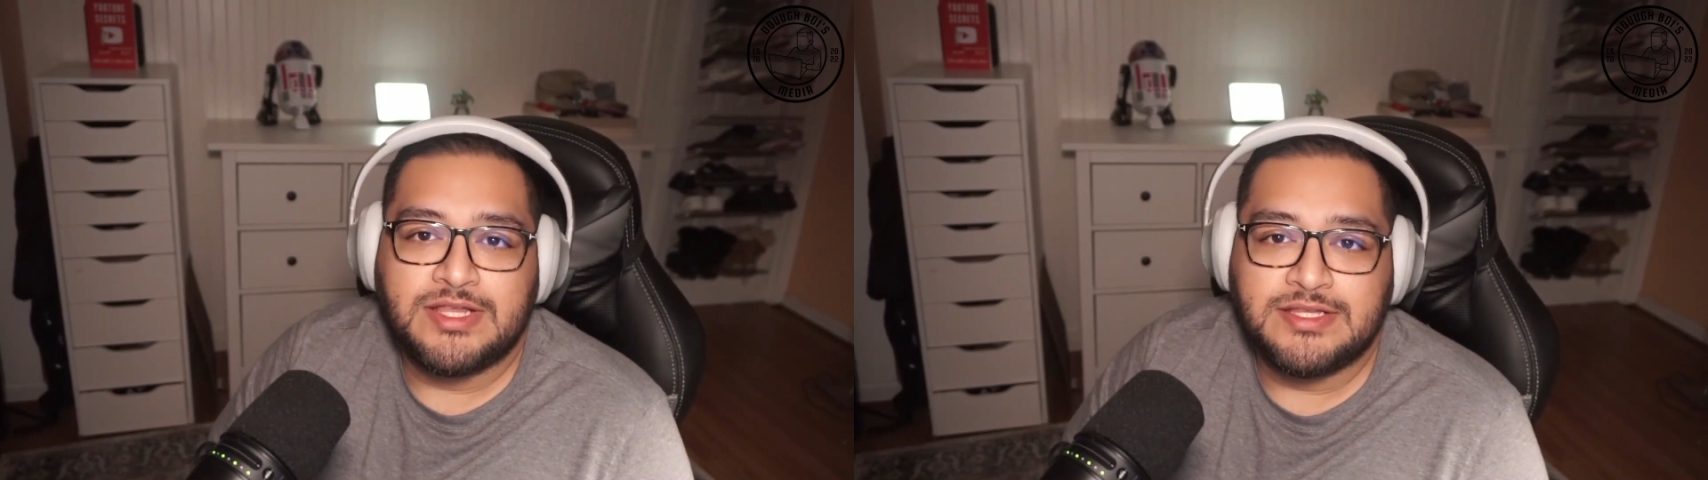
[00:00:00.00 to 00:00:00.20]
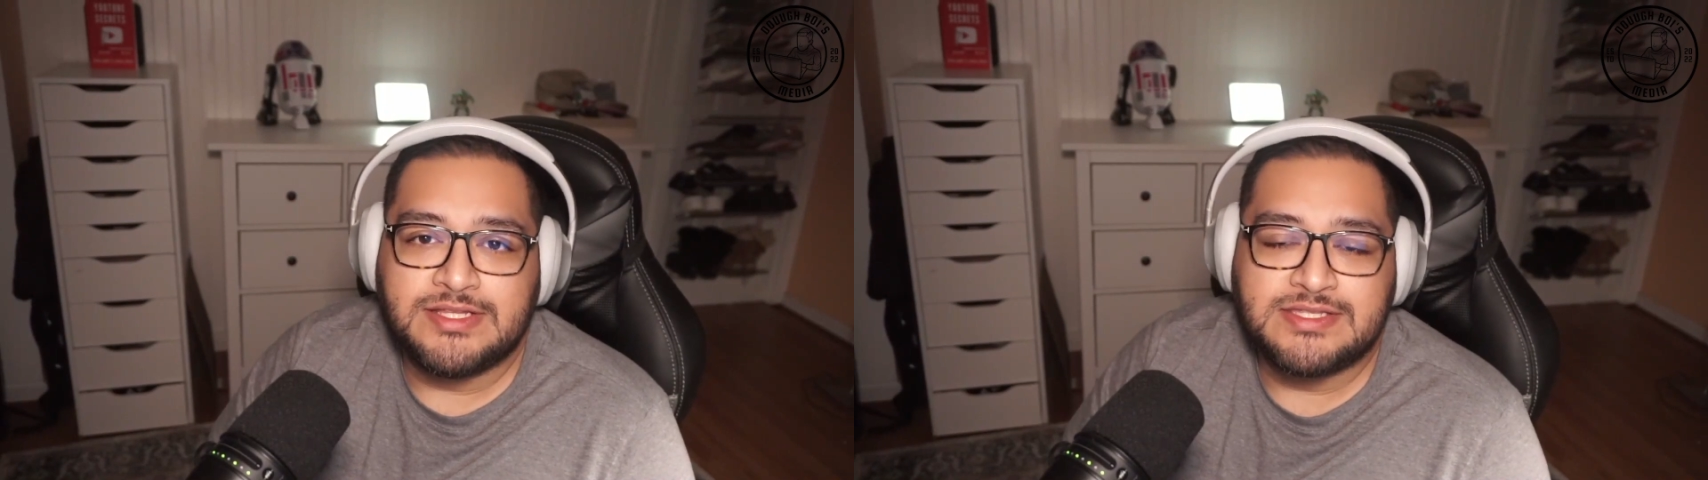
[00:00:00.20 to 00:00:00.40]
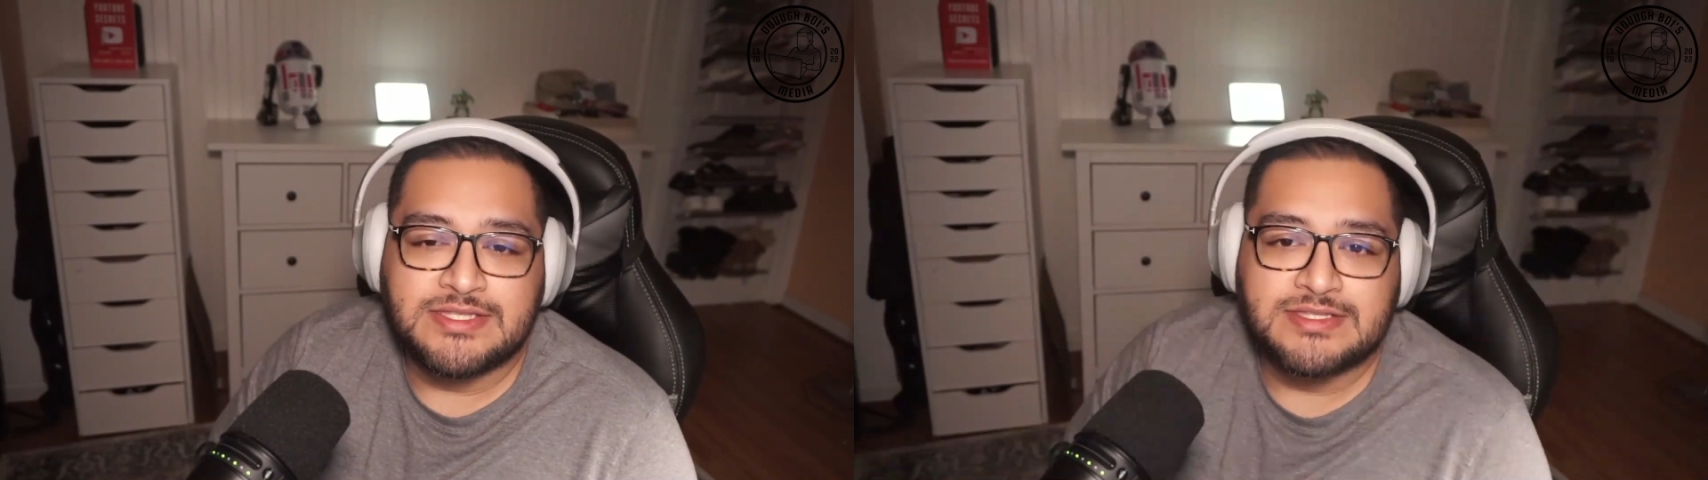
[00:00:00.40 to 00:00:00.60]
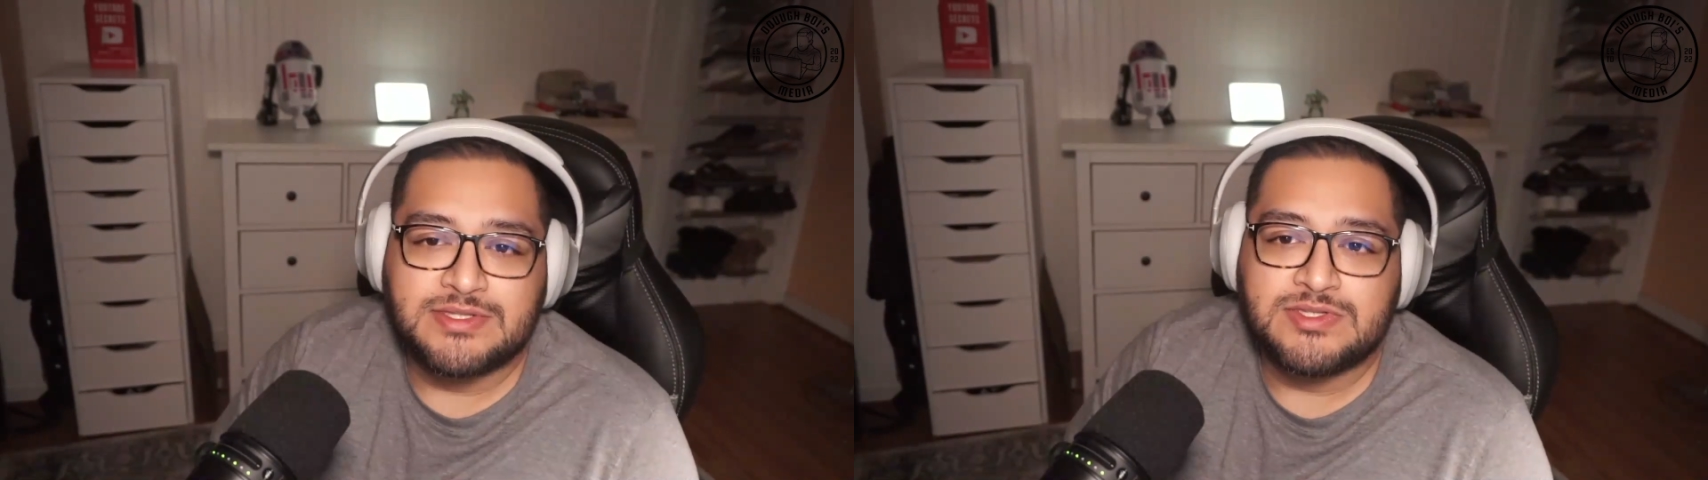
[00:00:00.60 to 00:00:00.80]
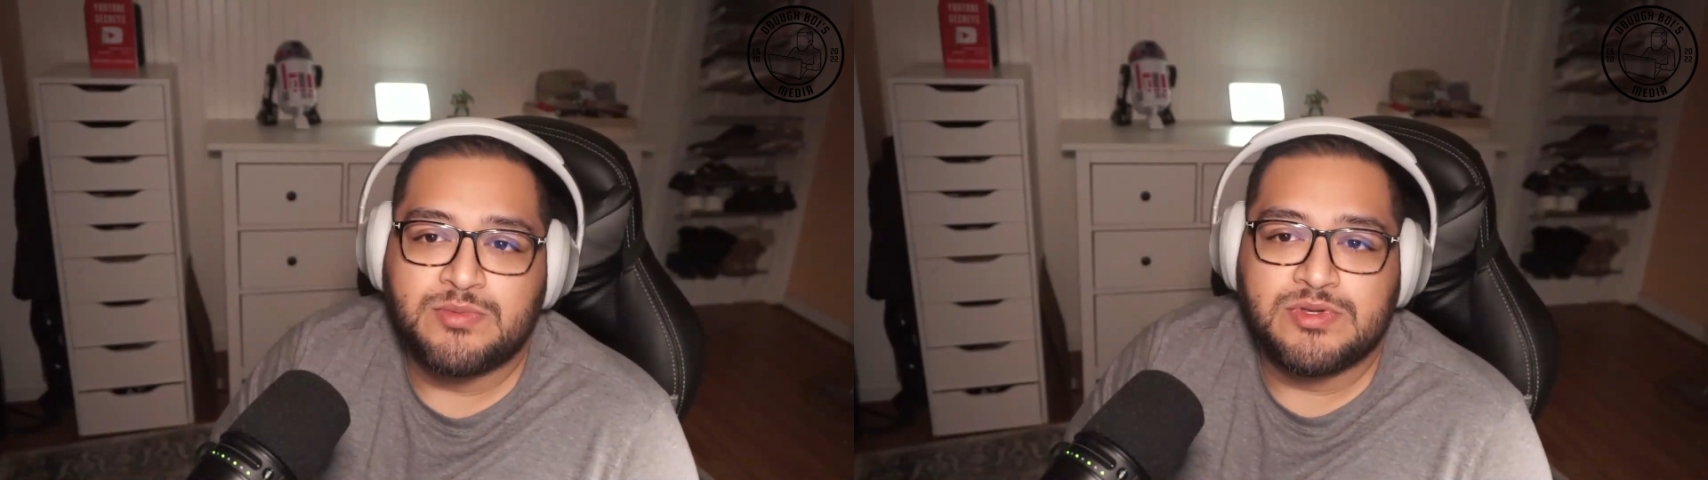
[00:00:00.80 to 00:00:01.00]
a leads
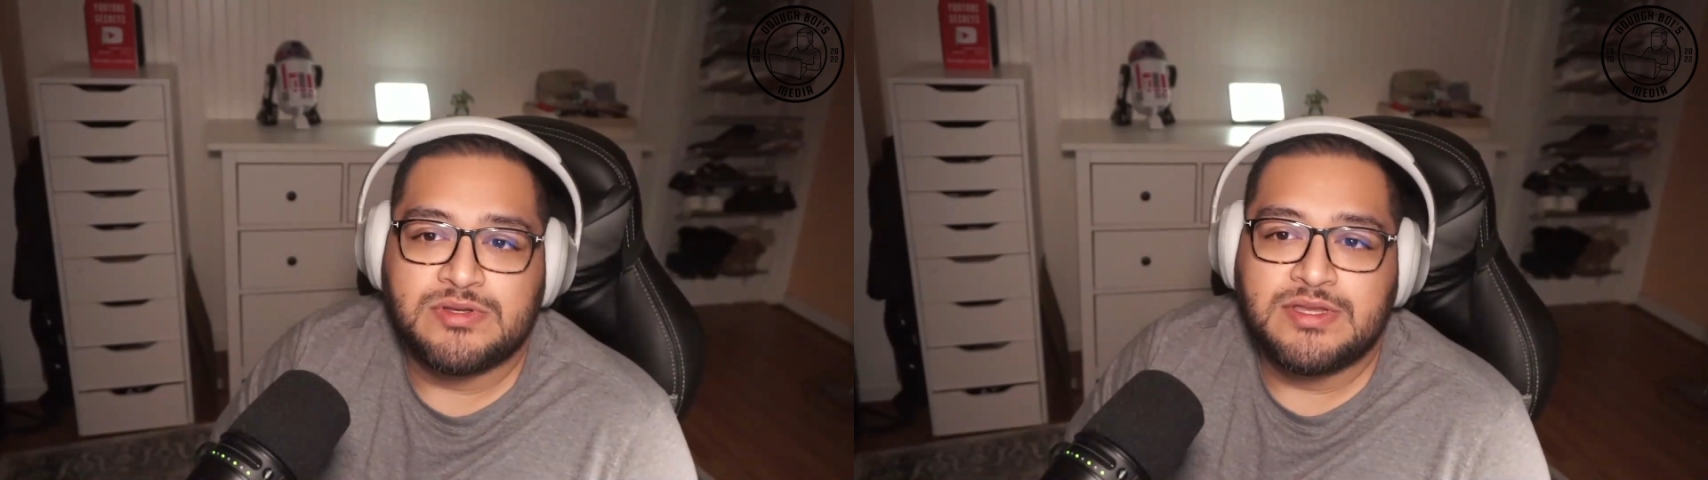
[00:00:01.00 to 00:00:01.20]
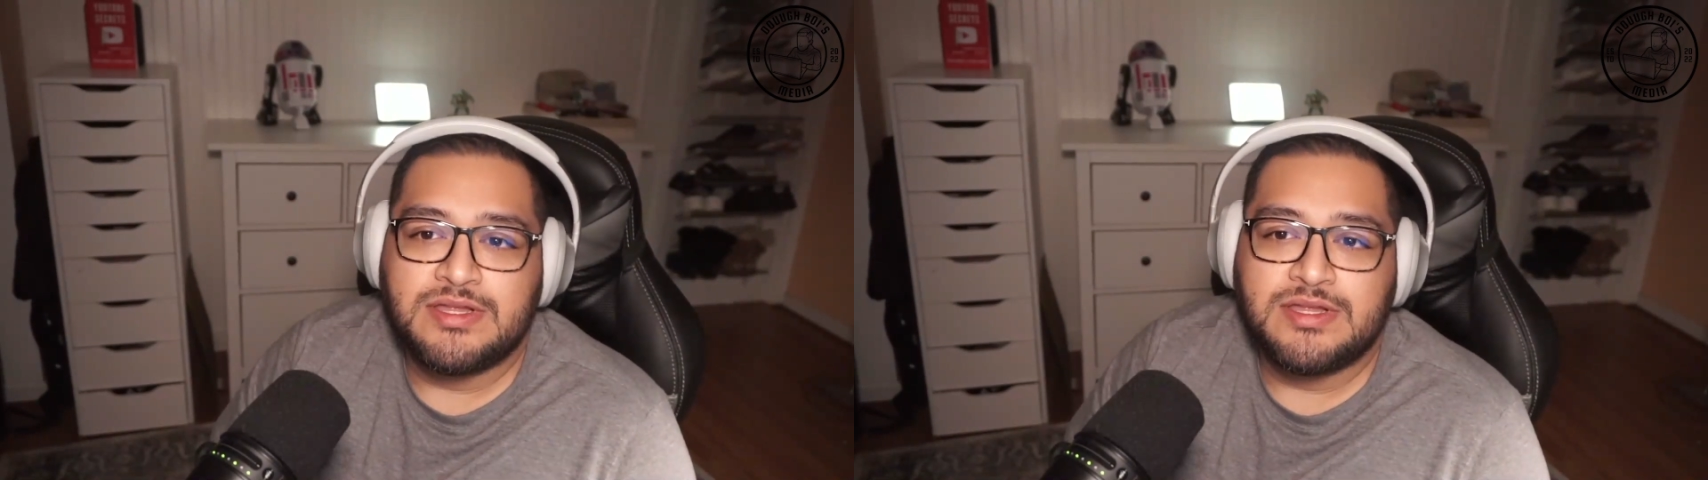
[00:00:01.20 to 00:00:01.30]
list, someone